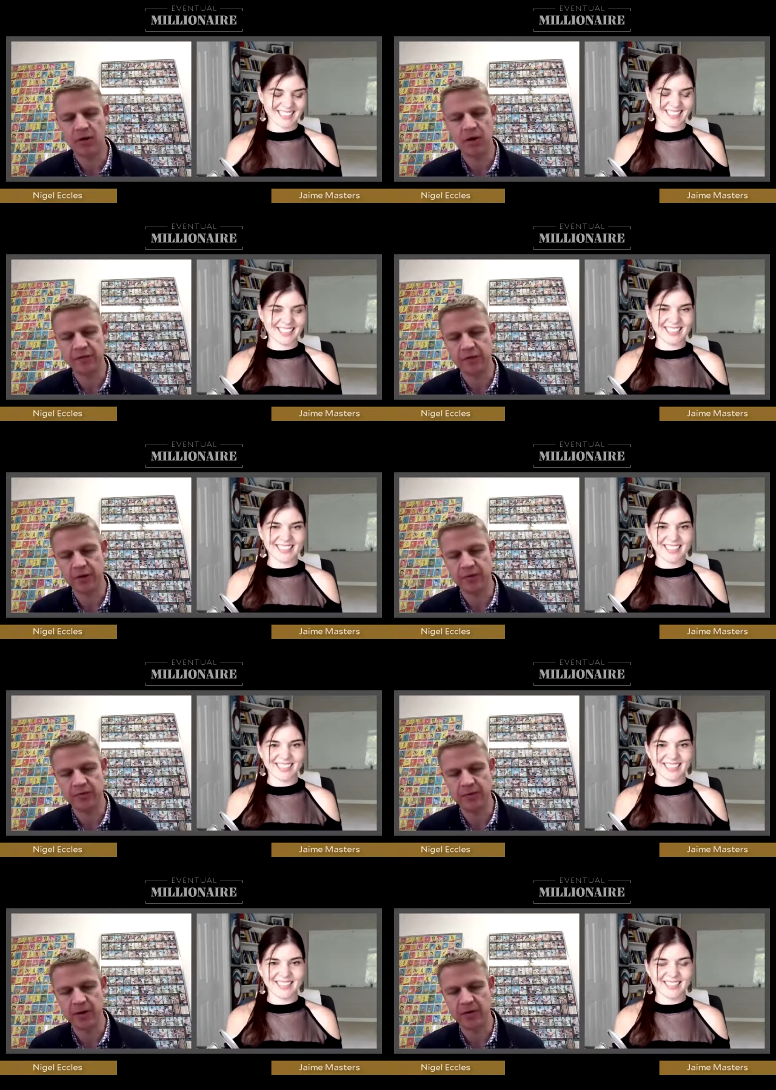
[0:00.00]
Speaker 1: all the
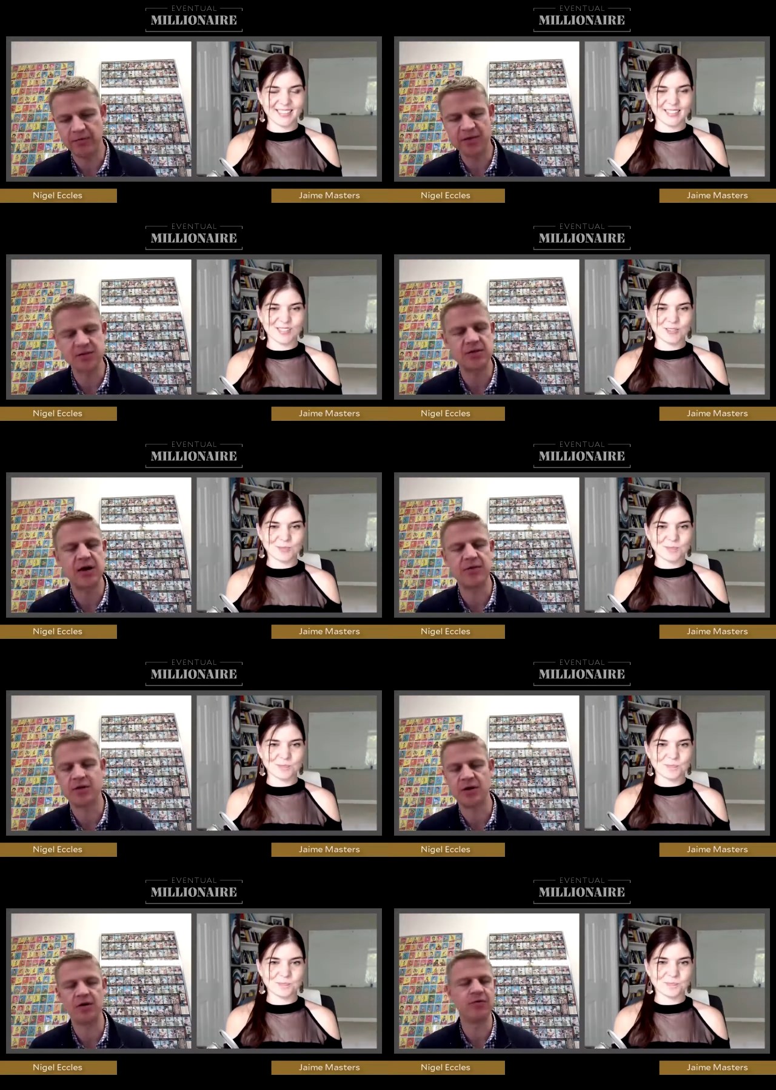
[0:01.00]
for, you know investors I
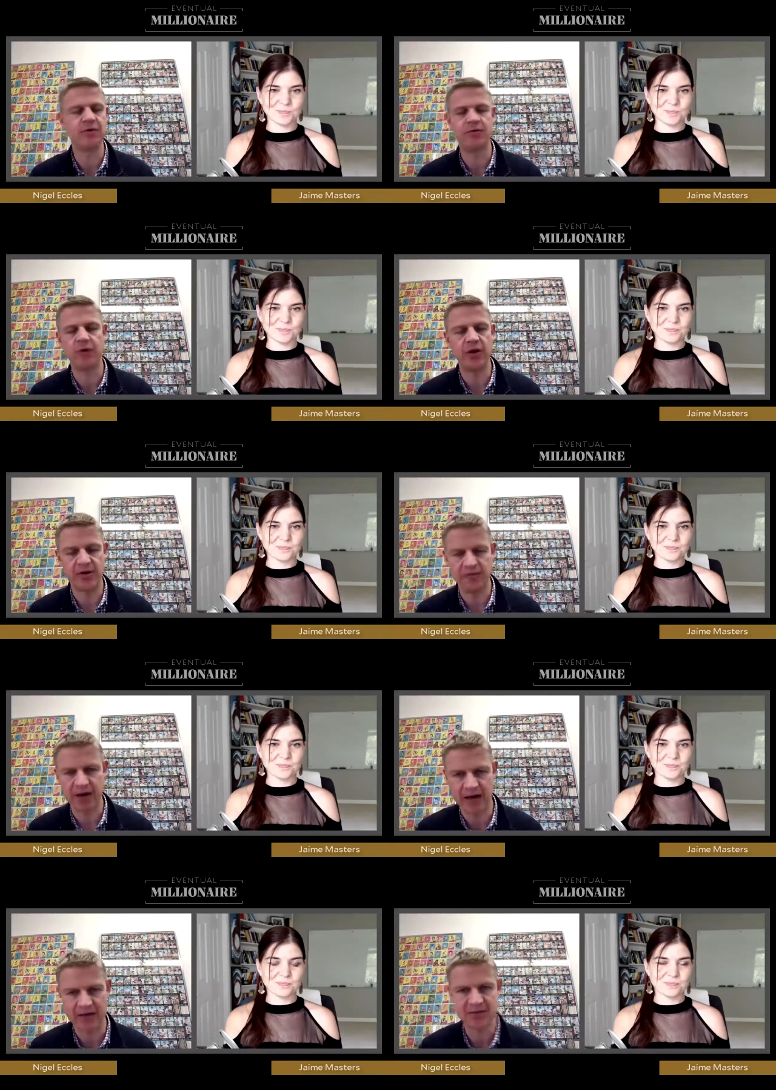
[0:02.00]
would talk to would, would even
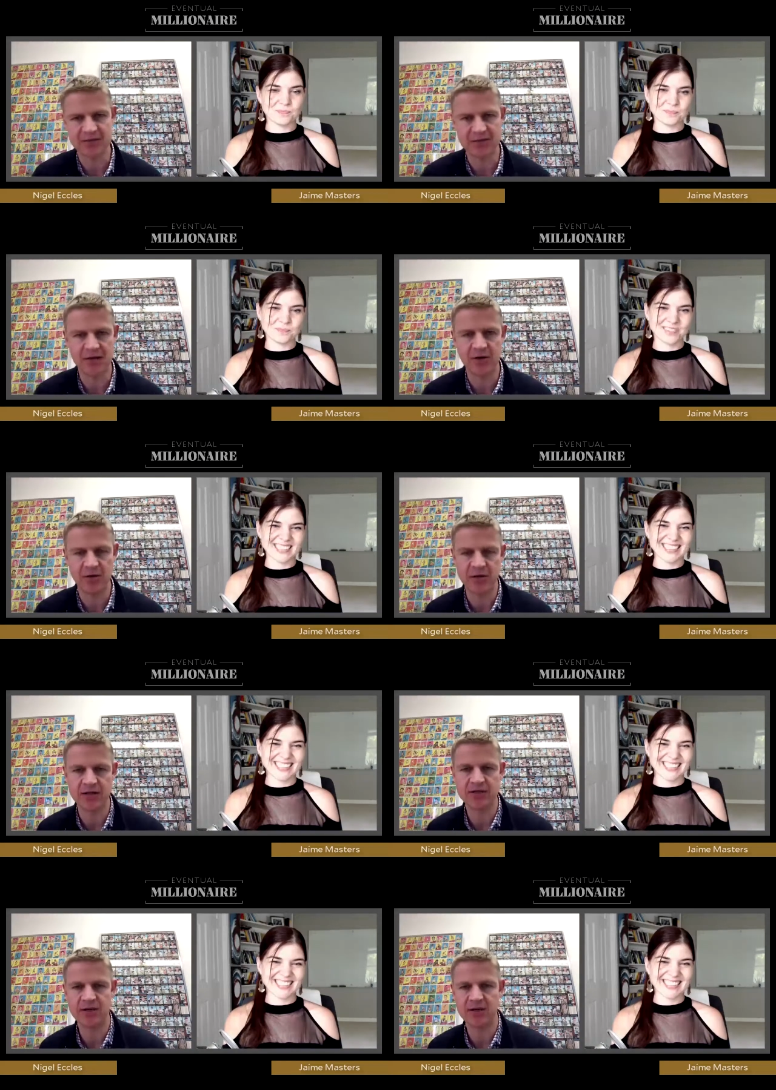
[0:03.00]
ask because they know that
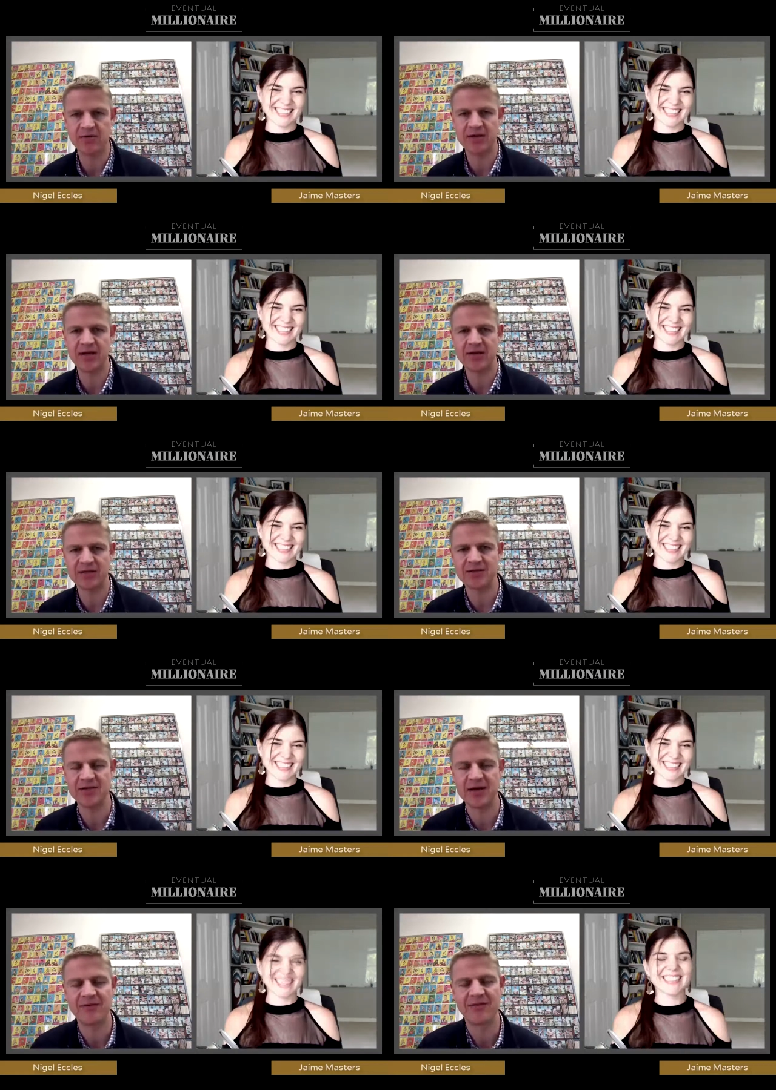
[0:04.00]
it's a ridiculous
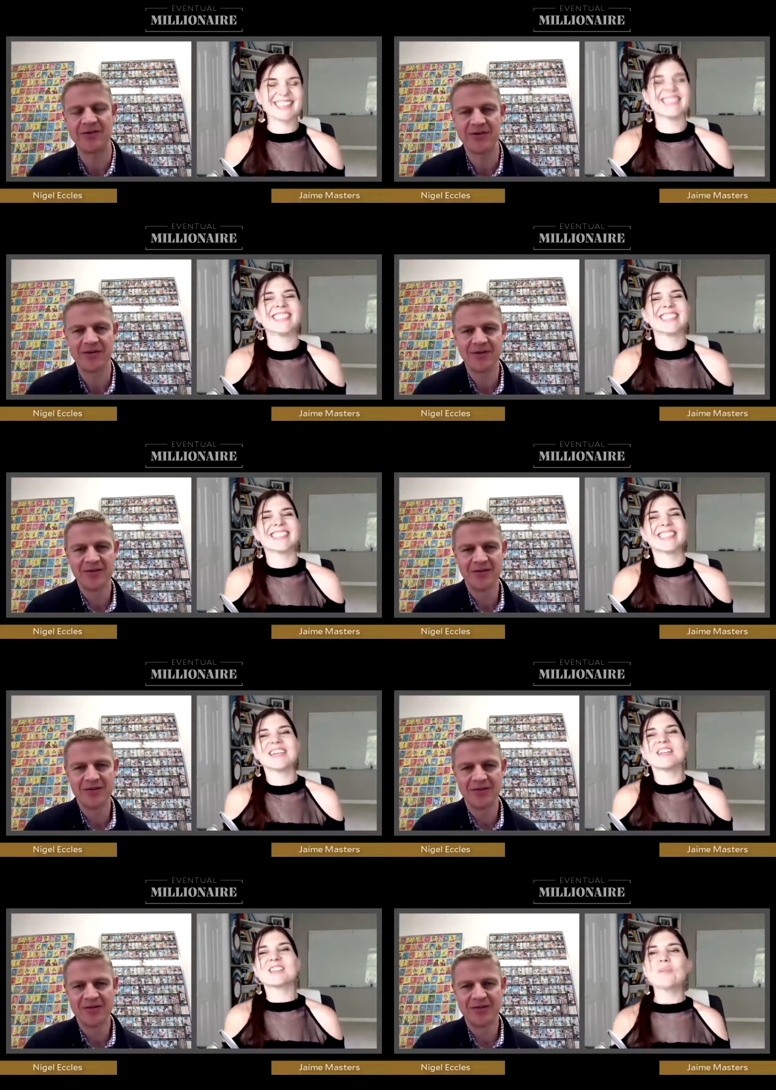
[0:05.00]
endeavor.
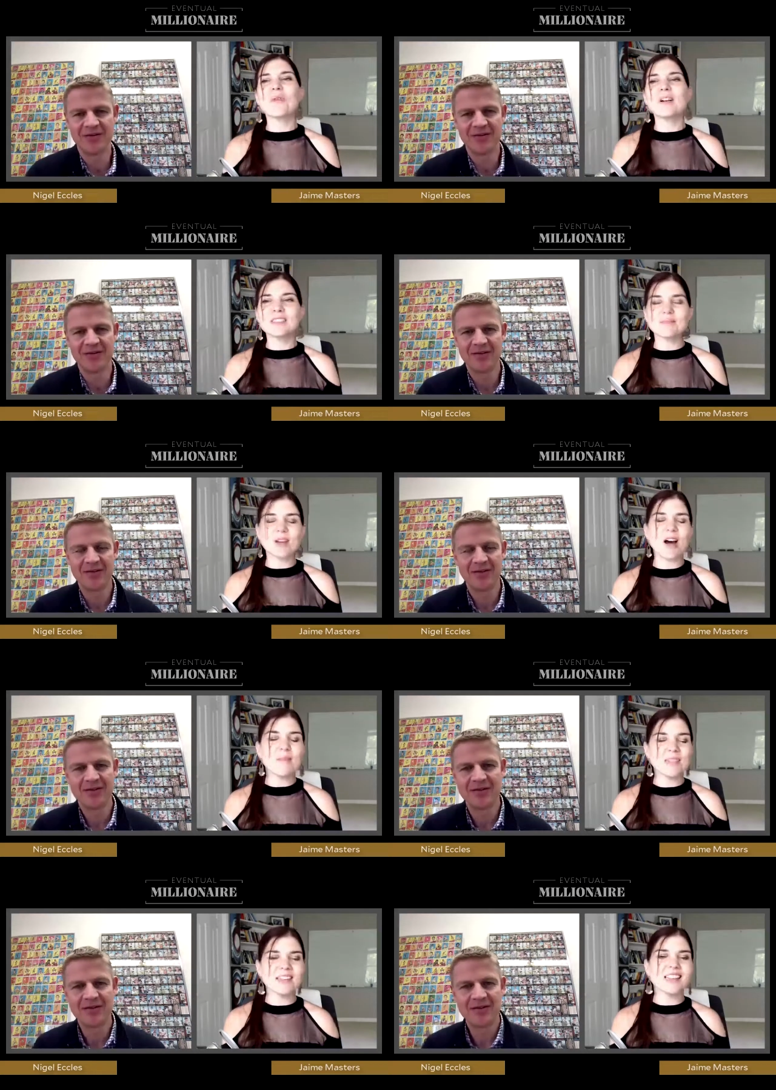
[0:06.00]
Speaker 2: So, what are some
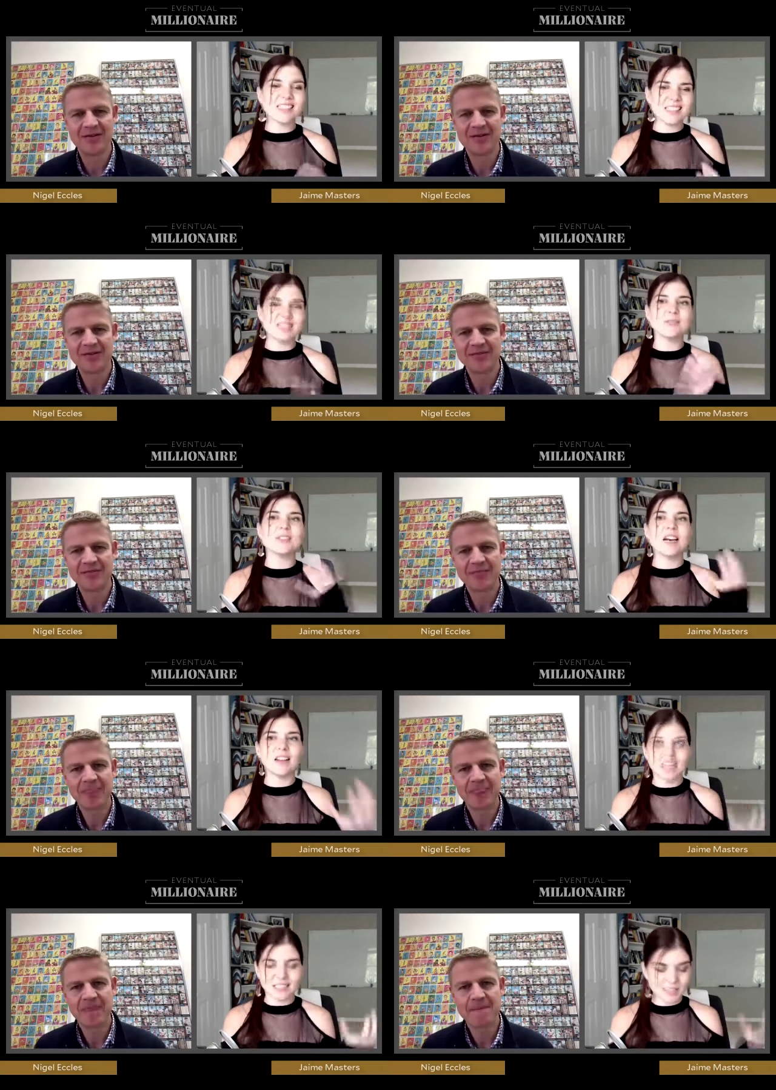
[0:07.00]
common things that you tell
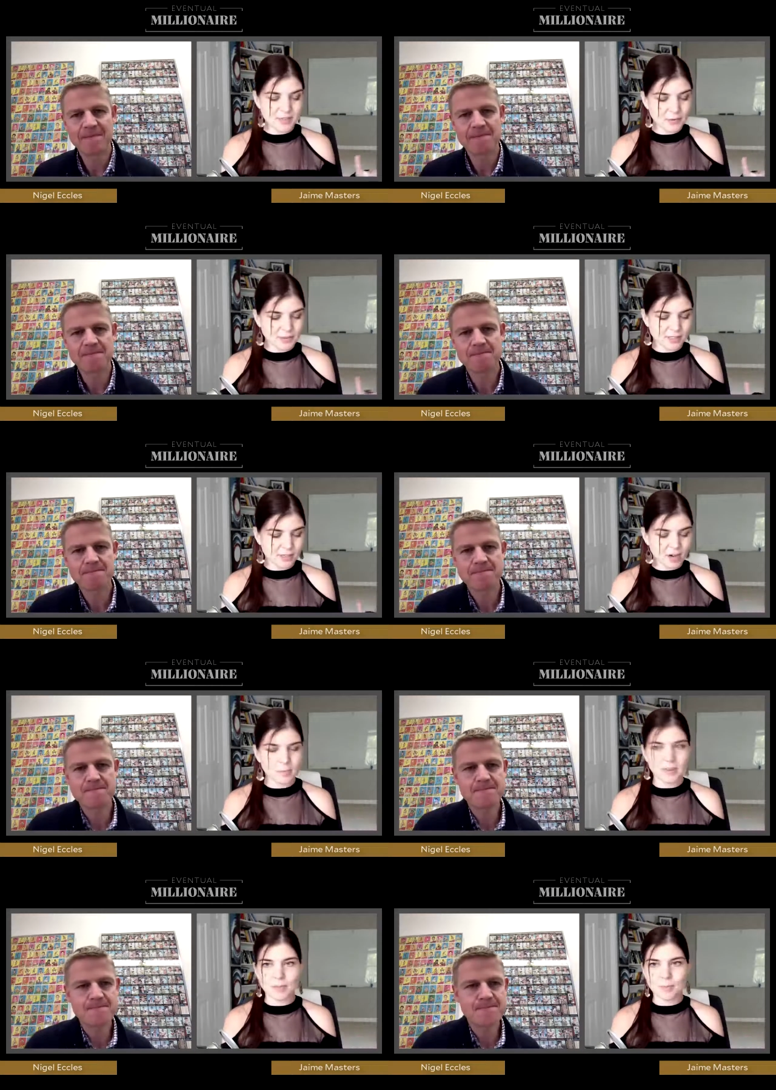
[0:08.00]
these newer startup
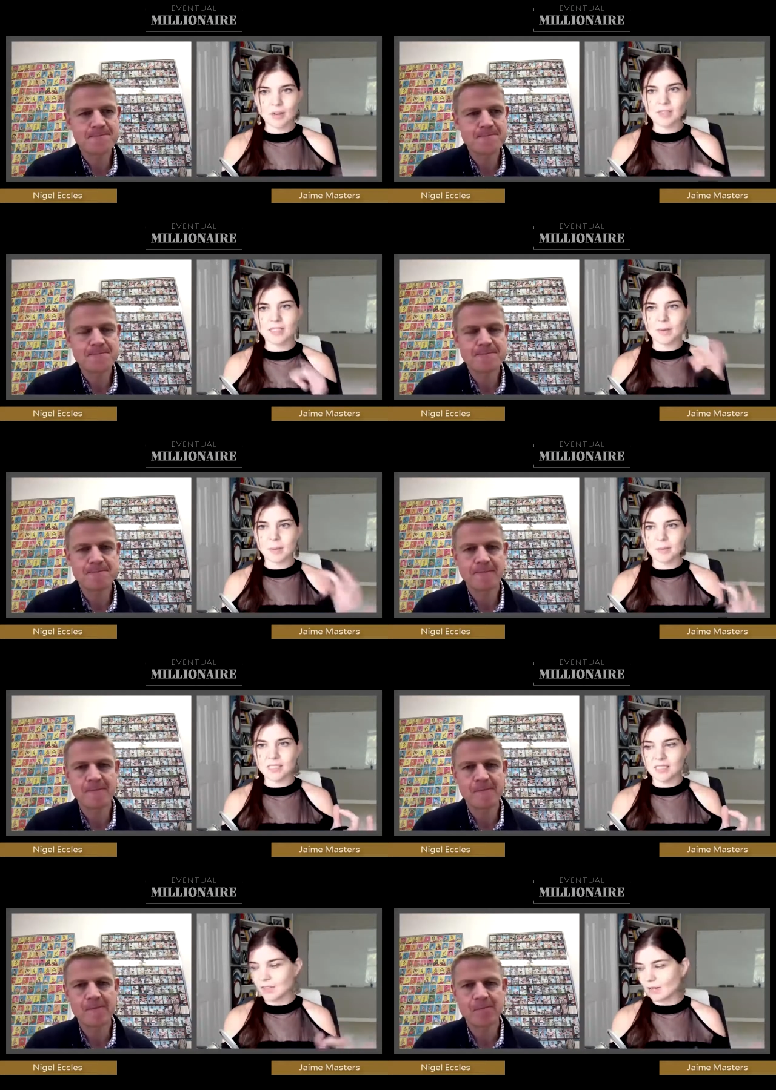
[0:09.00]
entrepreneurs that people need
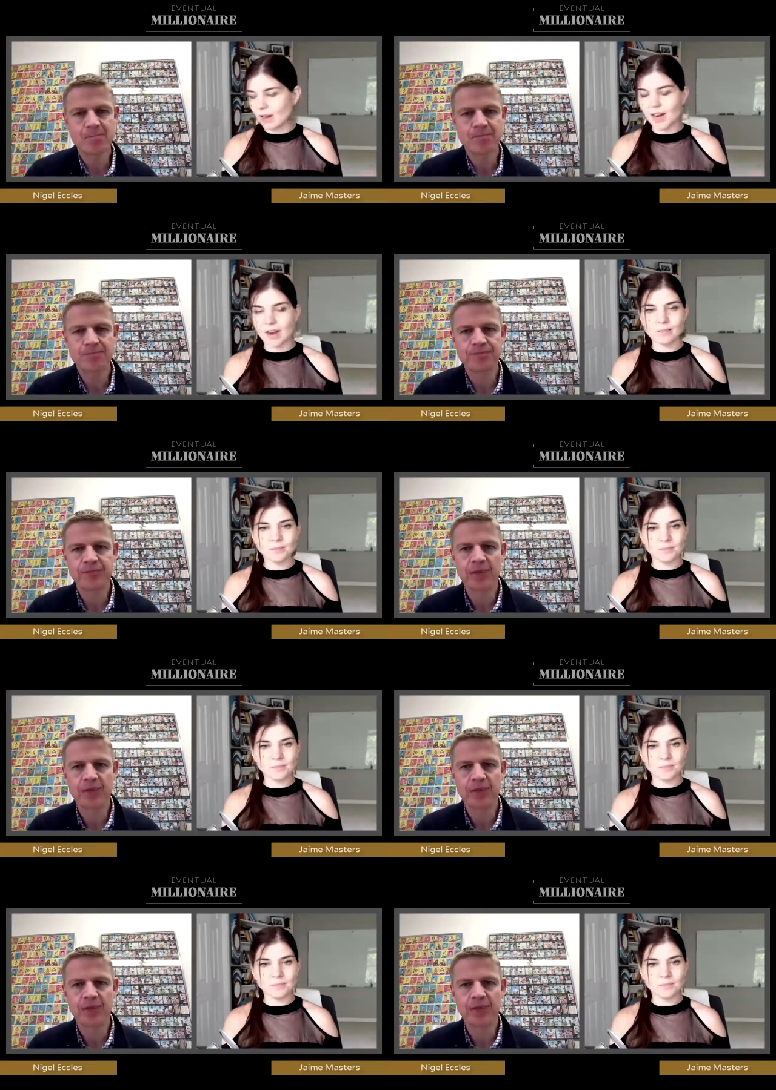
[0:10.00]
to know right now?